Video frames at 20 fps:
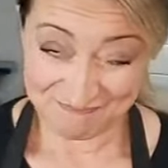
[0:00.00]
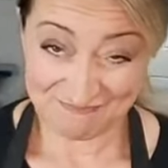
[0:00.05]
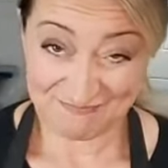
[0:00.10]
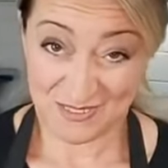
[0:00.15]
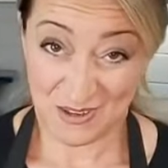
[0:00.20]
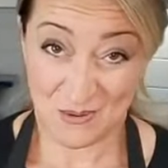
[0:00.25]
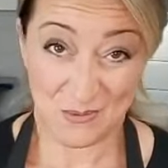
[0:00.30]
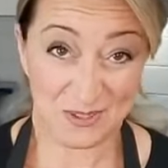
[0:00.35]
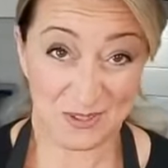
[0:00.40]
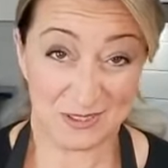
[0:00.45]

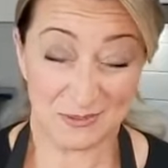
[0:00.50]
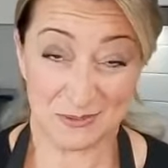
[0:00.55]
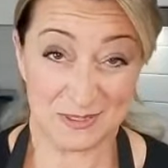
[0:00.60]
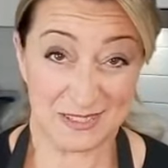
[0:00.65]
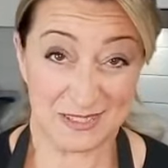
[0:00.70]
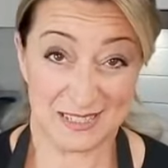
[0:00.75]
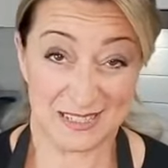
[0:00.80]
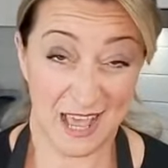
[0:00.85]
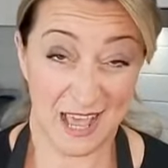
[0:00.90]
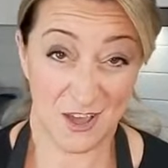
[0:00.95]
what
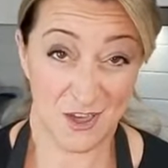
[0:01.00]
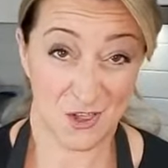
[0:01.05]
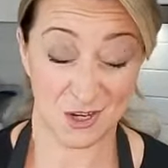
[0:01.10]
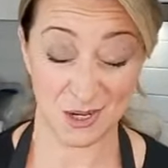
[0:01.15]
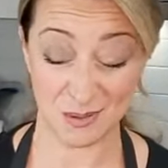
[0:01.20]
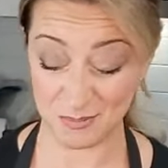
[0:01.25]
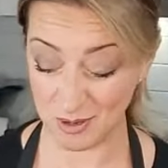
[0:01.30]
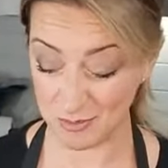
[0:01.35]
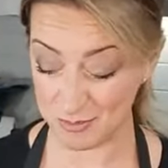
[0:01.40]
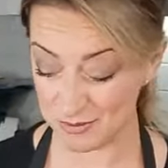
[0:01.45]
was
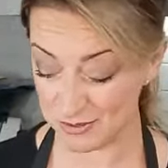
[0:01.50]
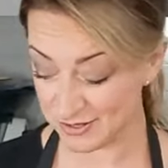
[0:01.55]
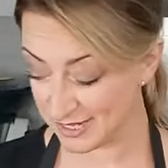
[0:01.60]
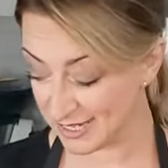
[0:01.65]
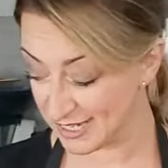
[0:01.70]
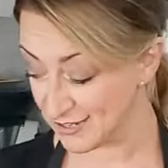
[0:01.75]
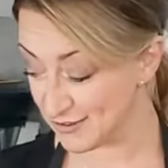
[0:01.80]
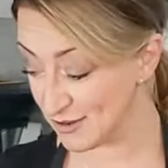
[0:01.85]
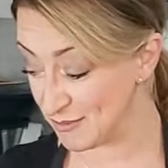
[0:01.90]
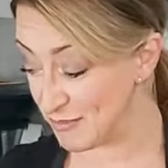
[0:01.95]
actually popular
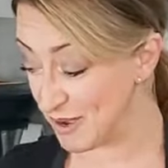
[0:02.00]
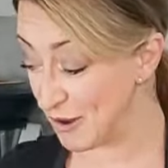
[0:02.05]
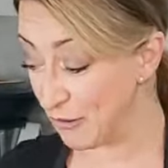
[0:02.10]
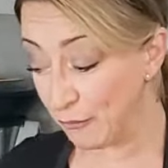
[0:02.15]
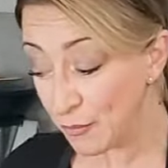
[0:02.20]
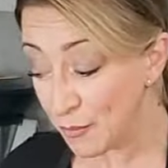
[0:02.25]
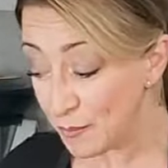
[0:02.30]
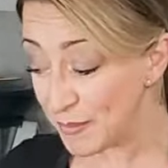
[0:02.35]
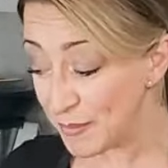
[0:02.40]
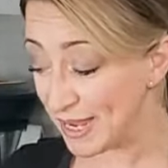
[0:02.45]
here. And my
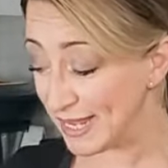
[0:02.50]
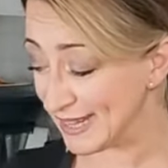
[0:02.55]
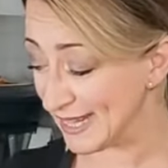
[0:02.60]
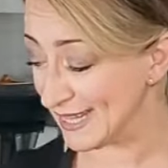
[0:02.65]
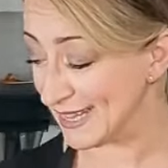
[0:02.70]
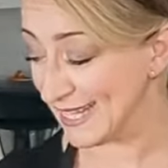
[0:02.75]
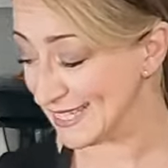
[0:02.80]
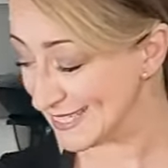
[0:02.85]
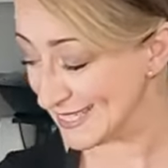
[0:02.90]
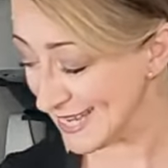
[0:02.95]
roommate at
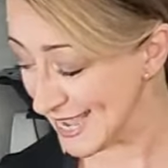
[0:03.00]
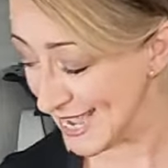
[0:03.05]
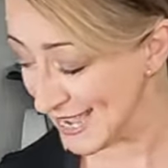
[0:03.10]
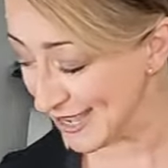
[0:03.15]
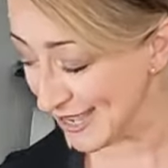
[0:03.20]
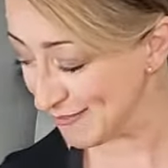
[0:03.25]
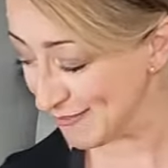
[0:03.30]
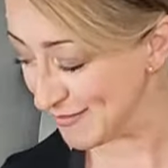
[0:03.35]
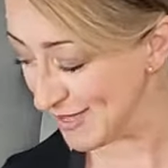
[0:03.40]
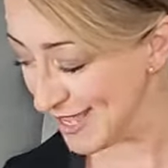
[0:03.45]
that
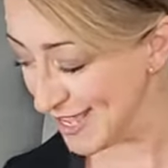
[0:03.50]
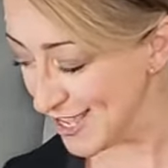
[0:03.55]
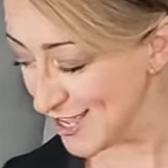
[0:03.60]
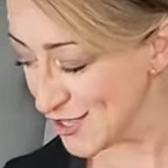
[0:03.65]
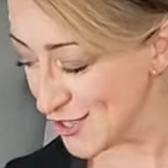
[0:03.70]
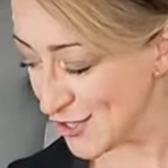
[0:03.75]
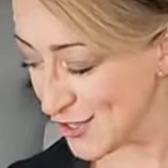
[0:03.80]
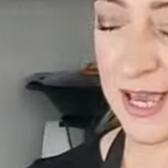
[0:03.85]
time, she